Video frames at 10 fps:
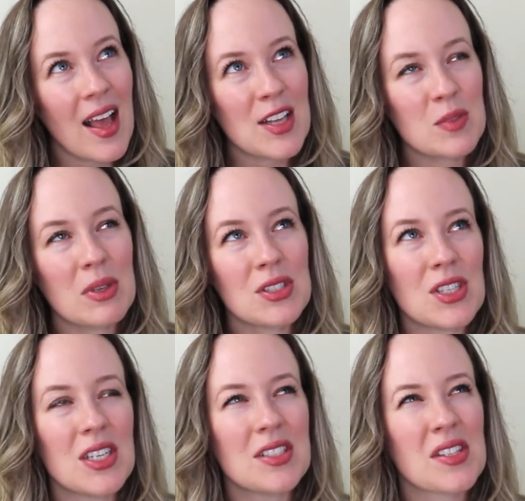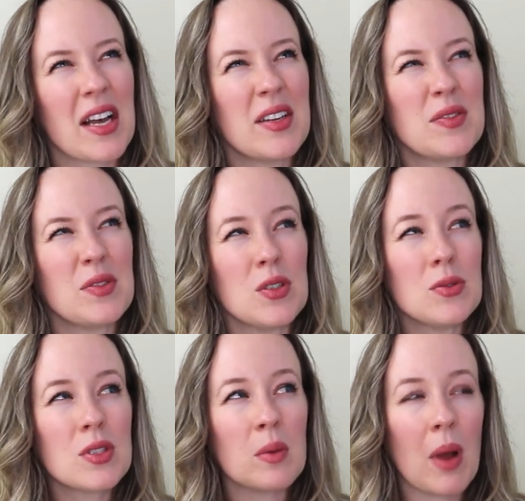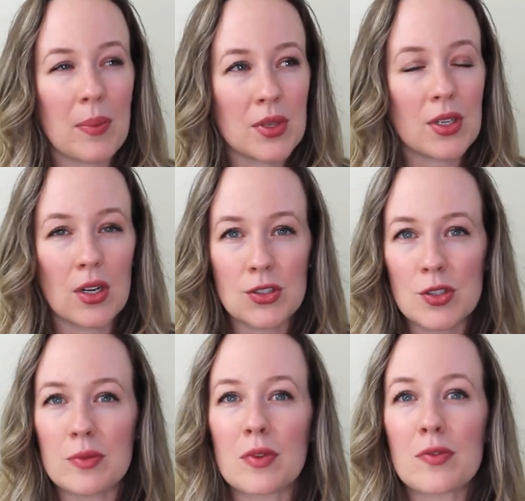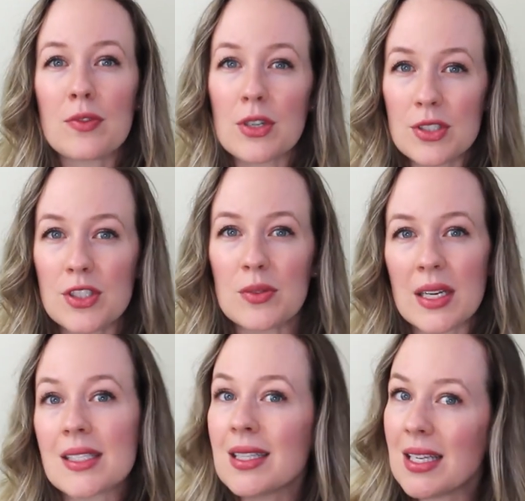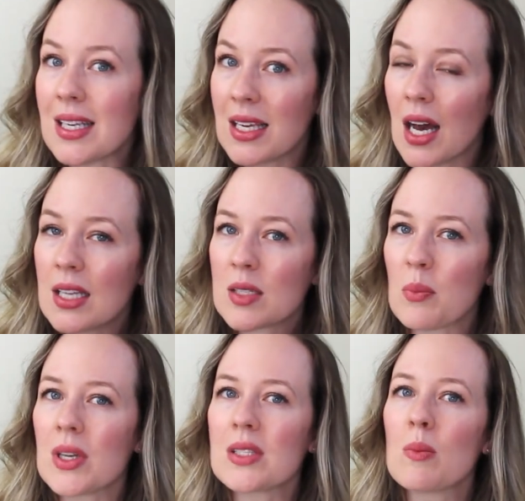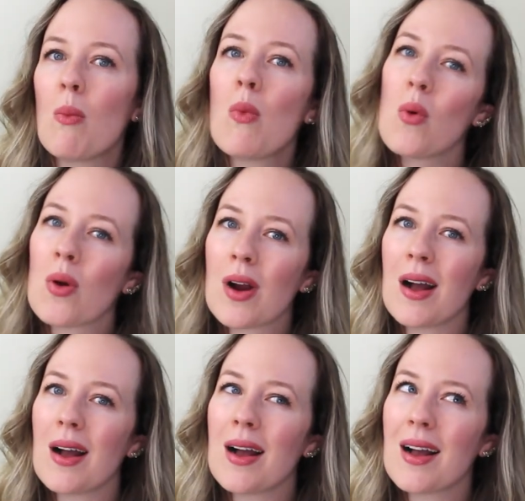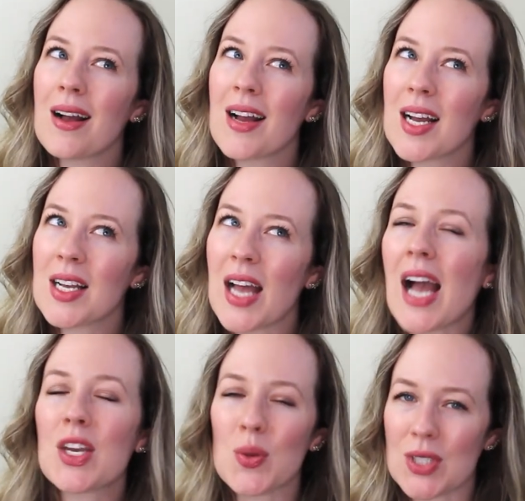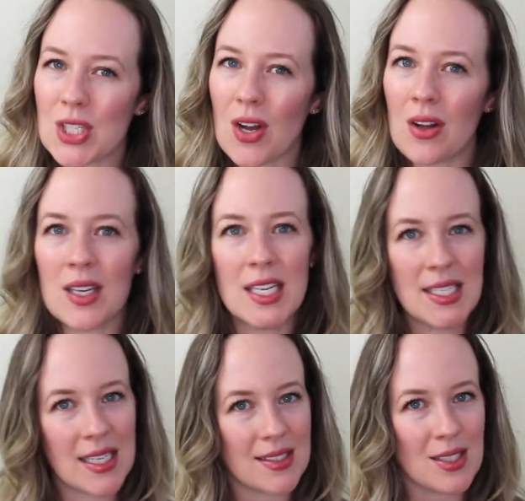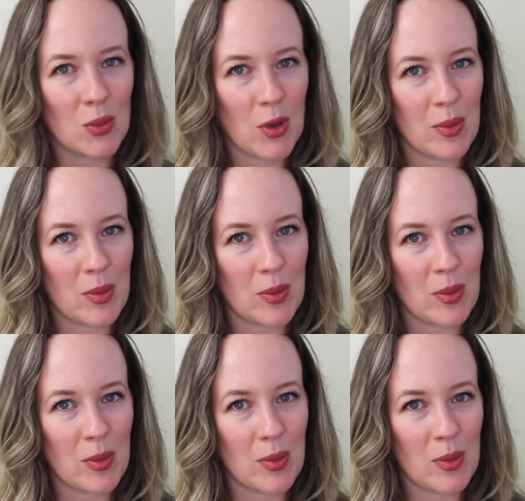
as much it's kind of used in popular culture and referred to as leaky gut, but it's more accurate to call it intestinal